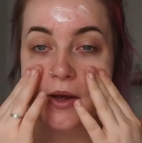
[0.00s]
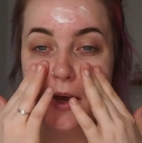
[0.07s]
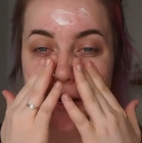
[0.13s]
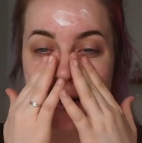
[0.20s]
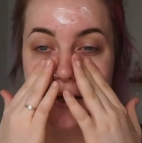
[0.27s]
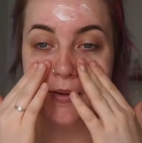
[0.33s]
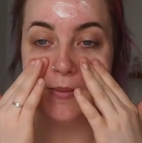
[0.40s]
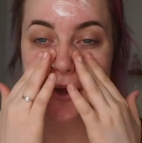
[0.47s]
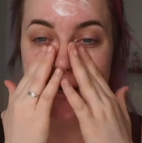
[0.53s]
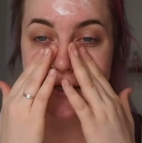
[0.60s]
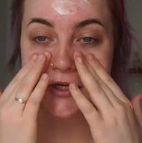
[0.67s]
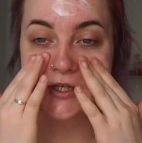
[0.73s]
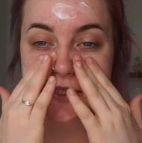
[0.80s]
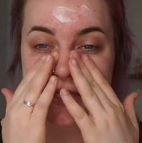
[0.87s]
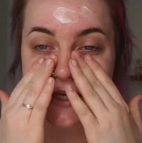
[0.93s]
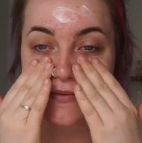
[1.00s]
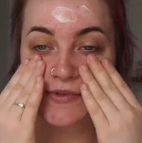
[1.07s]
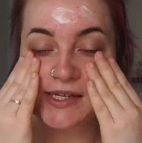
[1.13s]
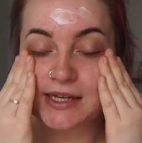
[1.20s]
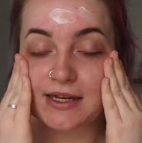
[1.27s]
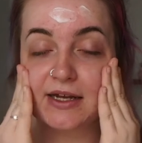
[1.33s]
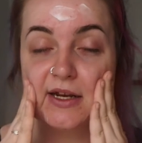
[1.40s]
and it just leaves
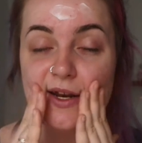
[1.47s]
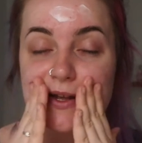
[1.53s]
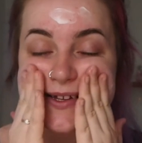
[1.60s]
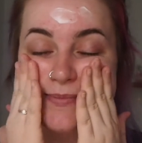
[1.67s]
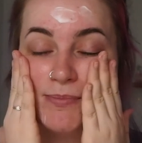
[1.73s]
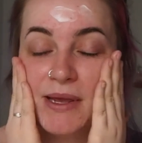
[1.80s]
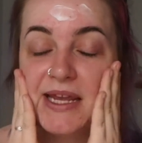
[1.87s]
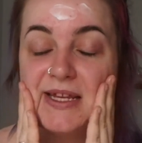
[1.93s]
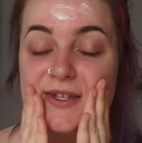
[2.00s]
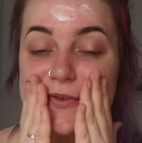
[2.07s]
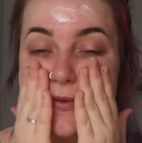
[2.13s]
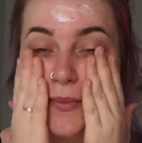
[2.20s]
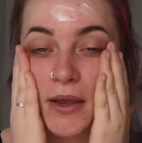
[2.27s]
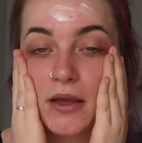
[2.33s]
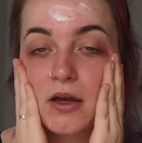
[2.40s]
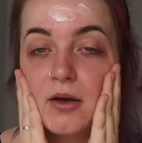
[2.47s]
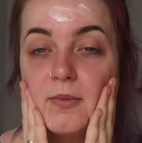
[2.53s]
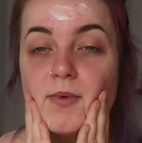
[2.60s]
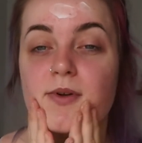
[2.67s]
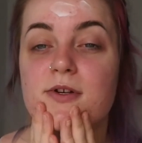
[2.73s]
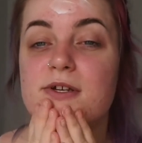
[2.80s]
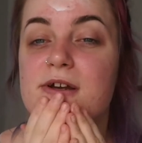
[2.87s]
like a nice base for makeup
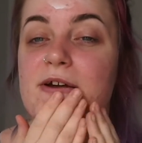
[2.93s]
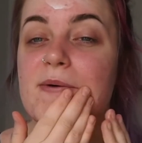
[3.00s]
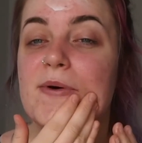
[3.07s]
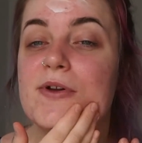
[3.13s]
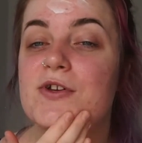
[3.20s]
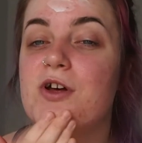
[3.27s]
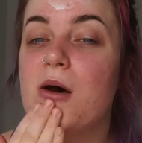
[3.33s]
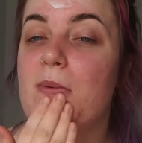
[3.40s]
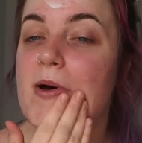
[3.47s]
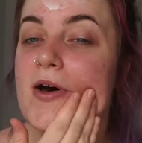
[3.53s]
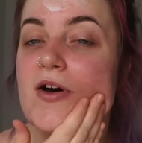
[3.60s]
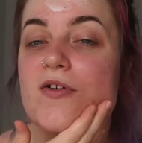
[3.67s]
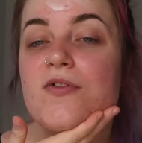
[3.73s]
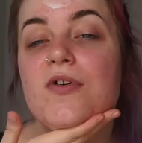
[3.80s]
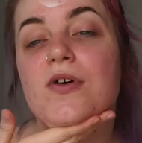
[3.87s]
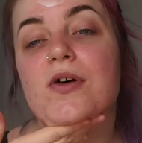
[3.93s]
to go on top of.